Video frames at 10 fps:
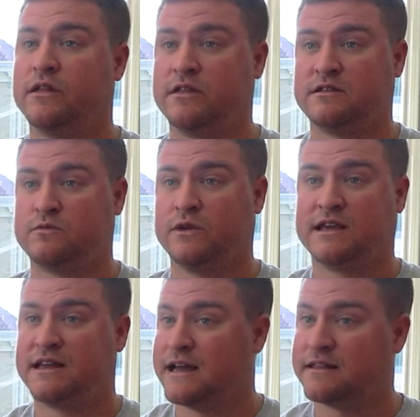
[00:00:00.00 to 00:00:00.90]
with is we
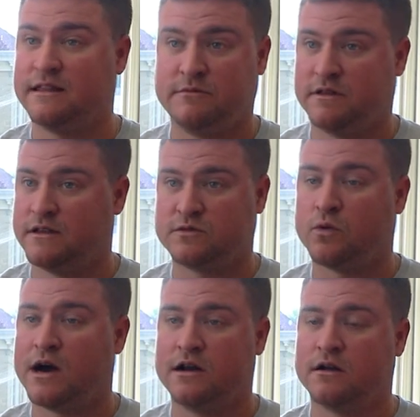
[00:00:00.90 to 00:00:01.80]
connect them to this
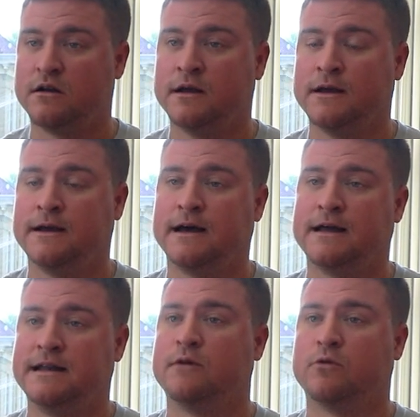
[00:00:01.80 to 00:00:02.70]
wider
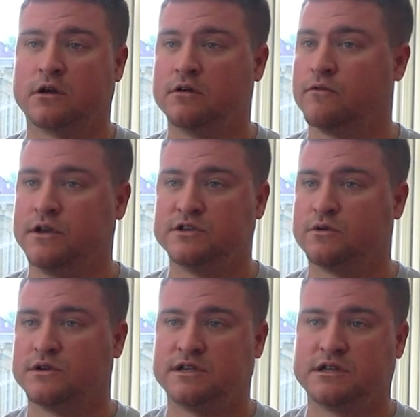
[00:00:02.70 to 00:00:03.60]
uh, network of
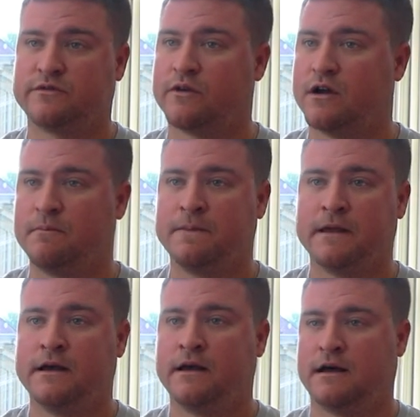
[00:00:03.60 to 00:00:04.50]
resources from
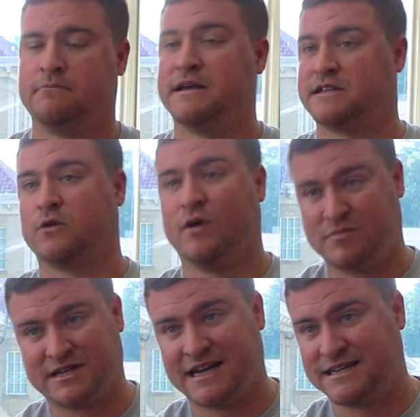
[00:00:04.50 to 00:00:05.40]
um, basic
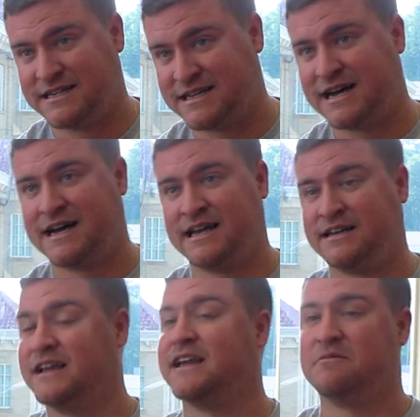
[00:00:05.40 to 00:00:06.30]
website
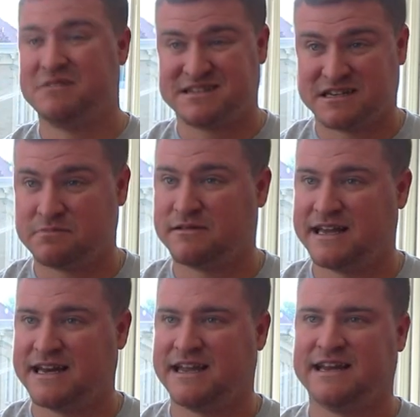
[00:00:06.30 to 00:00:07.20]
design, again, business
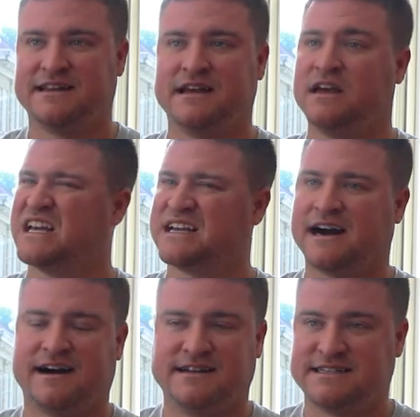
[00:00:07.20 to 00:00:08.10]
planning,
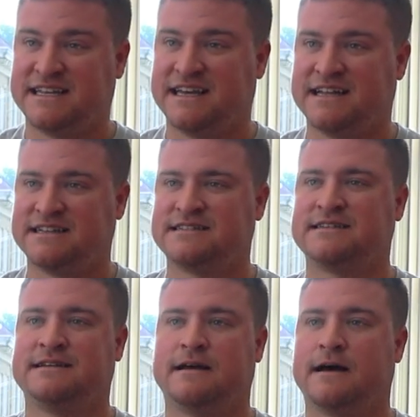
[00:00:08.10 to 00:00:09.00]

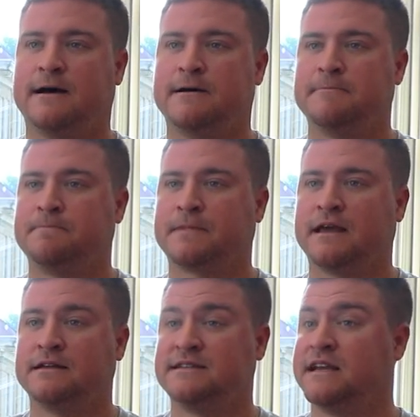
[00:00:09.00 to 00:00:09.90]
content, um,
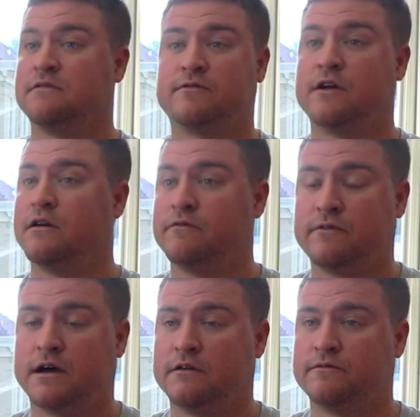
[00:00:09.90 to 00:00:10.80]
uh, to get in front
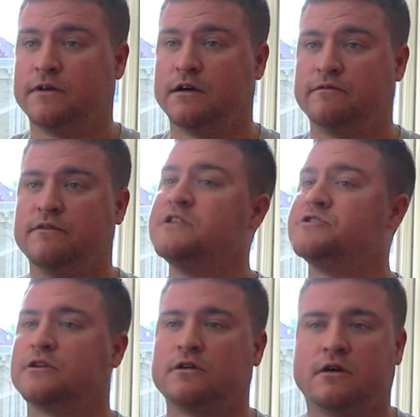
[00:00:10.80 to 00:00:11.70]
of, of, of,
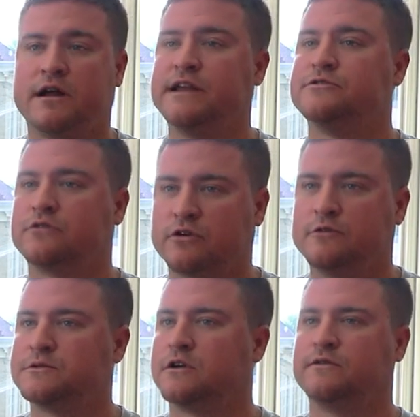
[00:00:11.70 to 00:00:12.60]
venture or angel
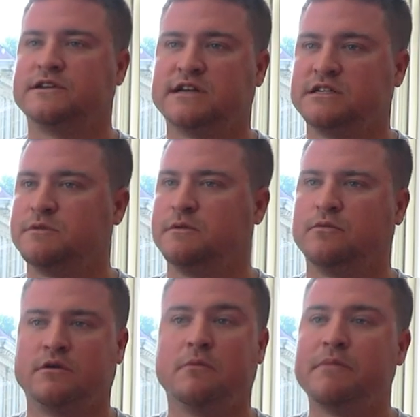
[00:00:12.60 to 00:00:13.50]
groups, early stage
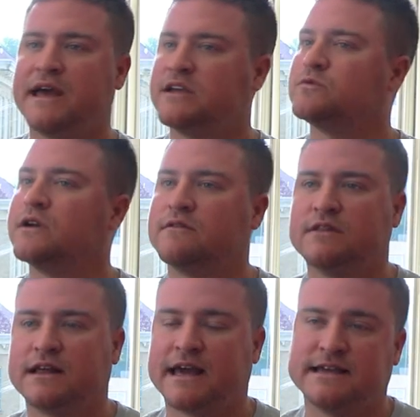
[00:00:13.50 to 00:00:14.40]
people, the banks, whatever
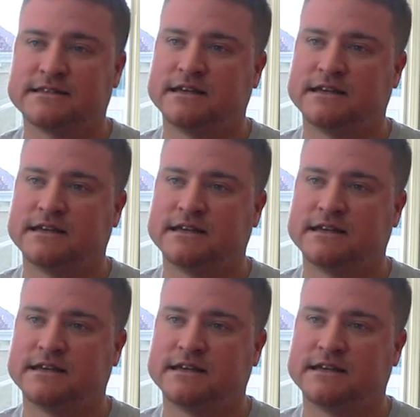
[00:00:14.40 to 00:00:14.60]
the case